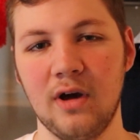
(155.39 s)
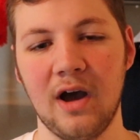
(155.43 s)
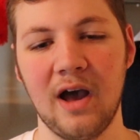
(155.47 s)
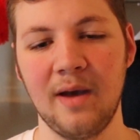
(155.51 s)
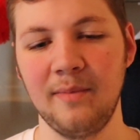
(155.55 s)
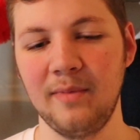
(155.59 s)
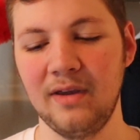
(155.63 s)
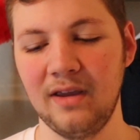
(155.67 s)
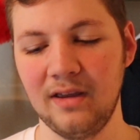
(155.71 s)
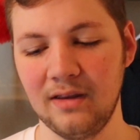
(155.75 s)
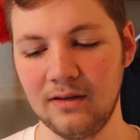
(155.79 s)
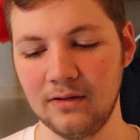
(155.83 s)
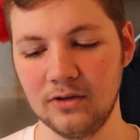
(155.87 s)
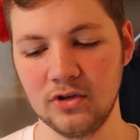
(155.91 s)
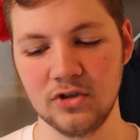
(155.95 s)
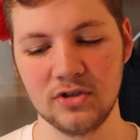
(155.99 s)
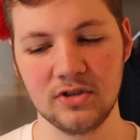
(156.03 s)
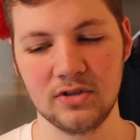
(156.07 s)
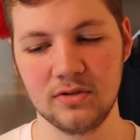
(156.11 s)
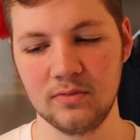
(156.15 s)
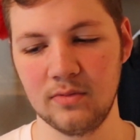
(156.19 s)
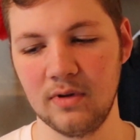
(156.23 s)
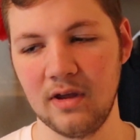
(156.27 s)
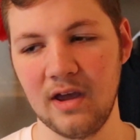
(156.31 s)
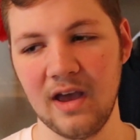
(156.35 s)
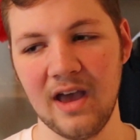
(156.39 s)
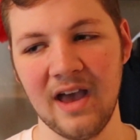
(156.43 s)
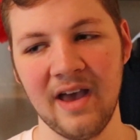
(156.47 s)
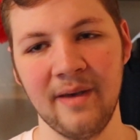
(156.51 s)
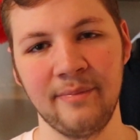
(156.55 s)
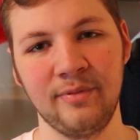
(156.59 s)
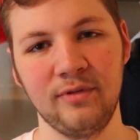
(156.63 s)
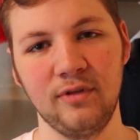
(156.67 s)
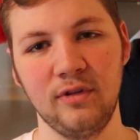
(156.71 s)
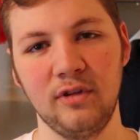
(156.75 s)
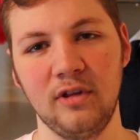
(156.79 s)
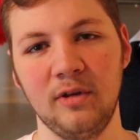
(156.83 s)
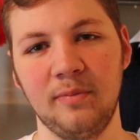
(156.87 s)
I mean, just
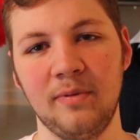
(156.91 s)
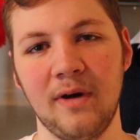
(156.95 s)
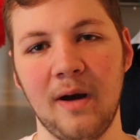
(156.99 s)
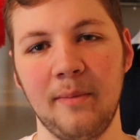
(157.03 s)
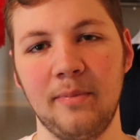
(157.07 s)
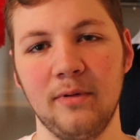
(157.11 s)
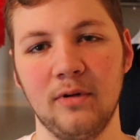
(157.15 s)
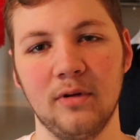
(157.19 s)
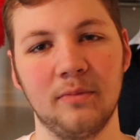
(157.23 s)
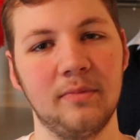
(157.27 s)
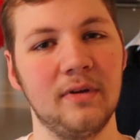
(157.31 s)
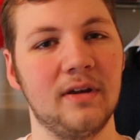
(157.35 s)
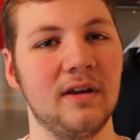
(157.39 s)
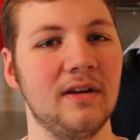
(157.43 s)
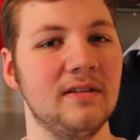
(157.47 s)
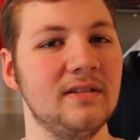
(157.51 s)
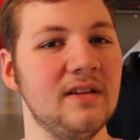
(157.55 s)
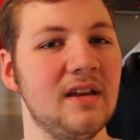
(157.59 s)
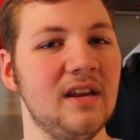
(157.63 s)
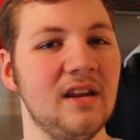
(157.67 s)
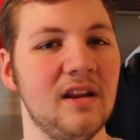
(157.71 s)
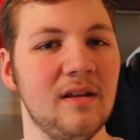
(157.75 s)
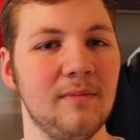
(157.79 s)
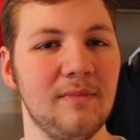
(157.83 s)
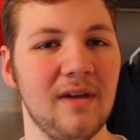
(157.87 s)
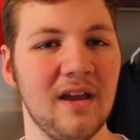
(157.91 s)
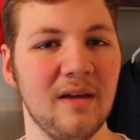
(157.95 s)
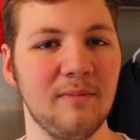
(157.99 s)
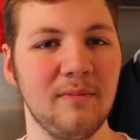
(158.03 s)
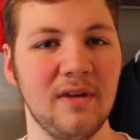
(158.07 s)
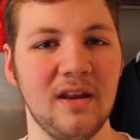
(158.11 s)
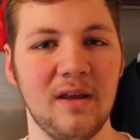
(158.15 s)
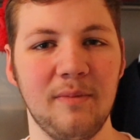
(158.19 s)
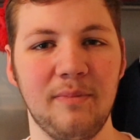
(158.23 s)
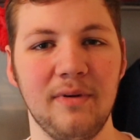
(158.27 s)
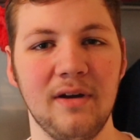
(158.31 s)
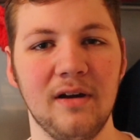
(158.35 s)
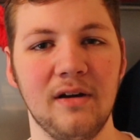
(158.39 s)
absolutely popular because they didn't make
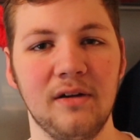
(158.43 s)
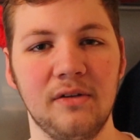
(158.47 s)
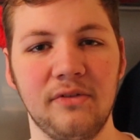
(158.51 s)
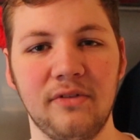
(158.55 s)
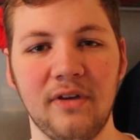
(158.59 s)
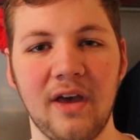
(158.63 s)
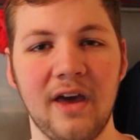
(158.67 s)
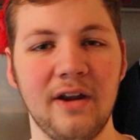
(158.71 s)
many pairs.